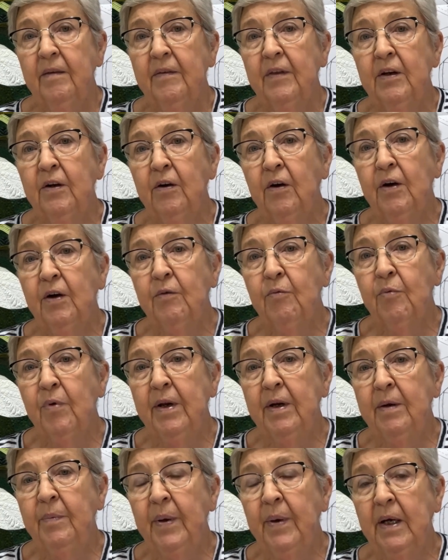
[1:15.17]
that I'd
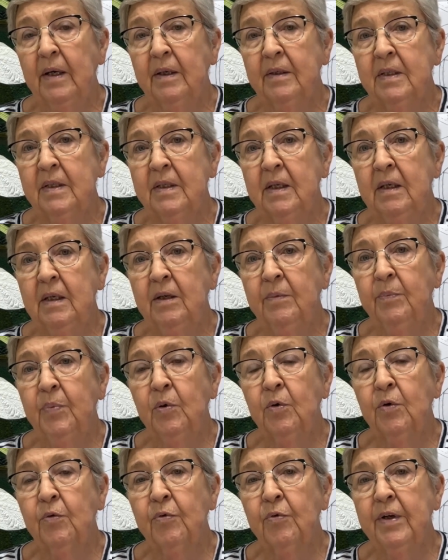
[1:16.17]
read about in a
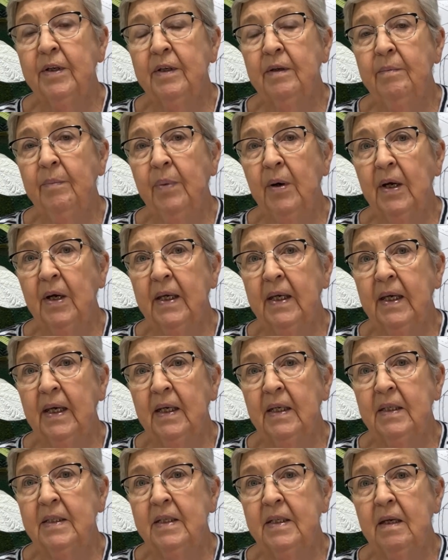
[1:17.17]
book written by
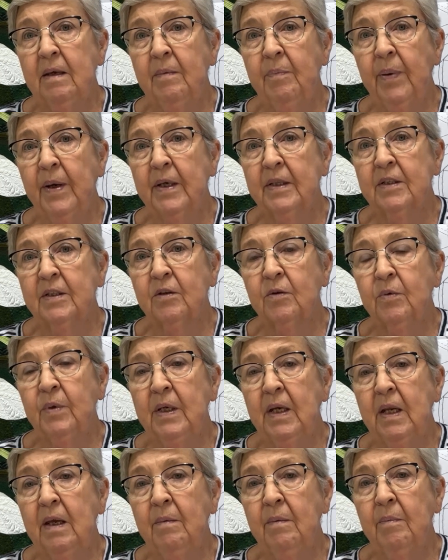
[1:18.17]
Katie
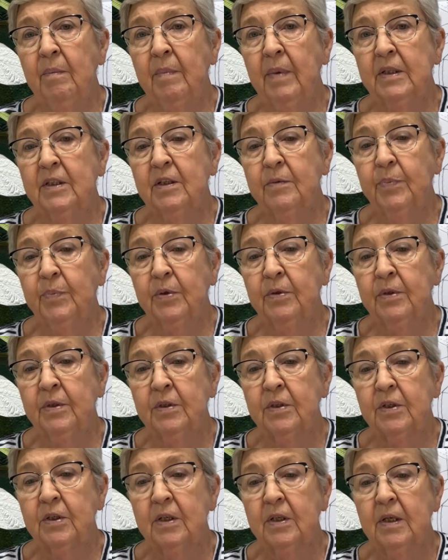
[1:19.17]

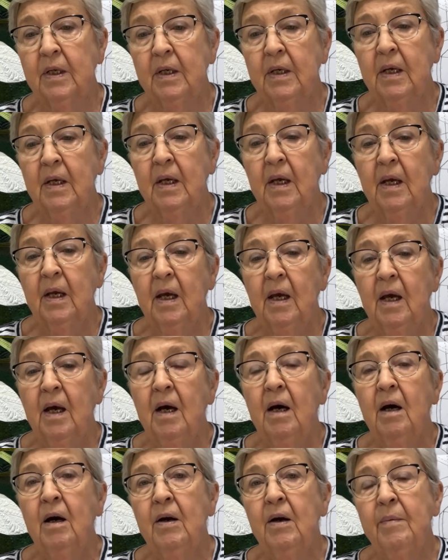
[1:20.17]
Pasquini-Massapust,
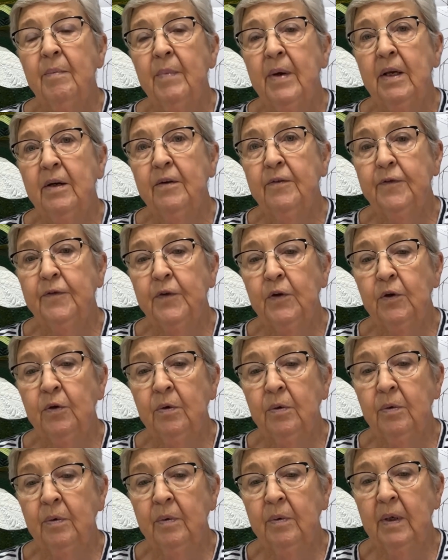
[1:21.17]
I made a
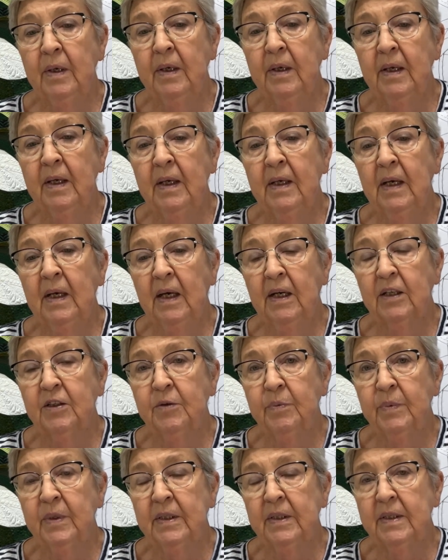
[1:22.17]
few
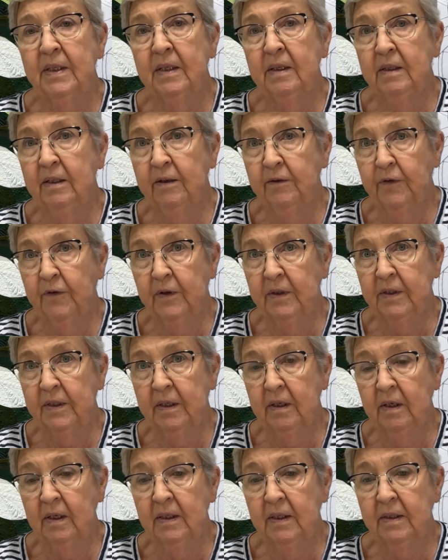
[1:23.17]
enlargements in different
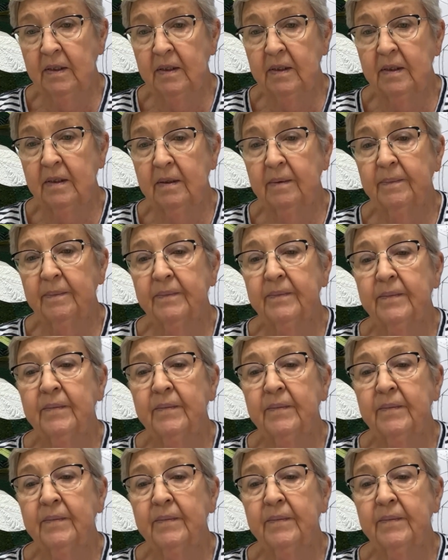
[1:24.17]
sizes.